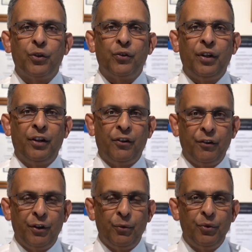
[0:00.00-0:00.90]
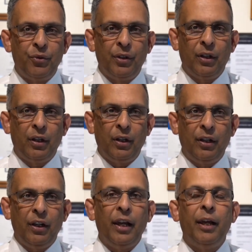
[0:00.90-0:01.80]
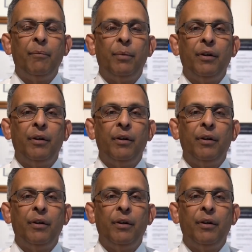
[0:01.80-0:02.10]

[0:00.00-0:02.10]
which was introduced in